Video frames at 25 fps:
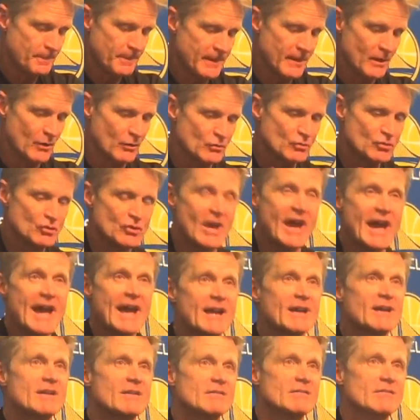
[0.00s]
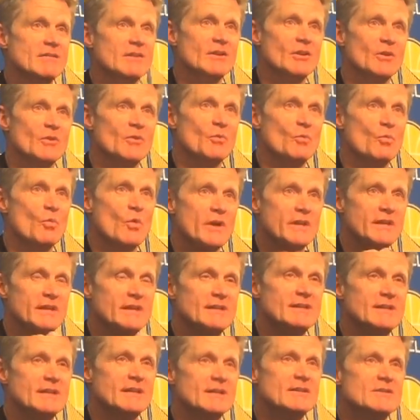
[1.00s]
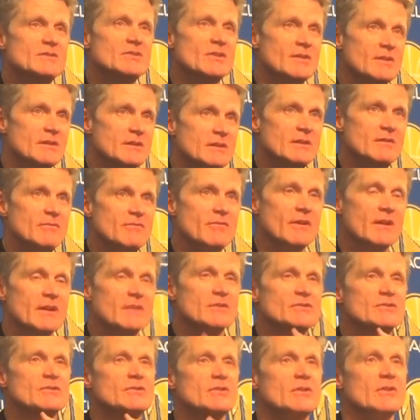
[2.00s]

you know, Shaq. You know, the what he did to the defense.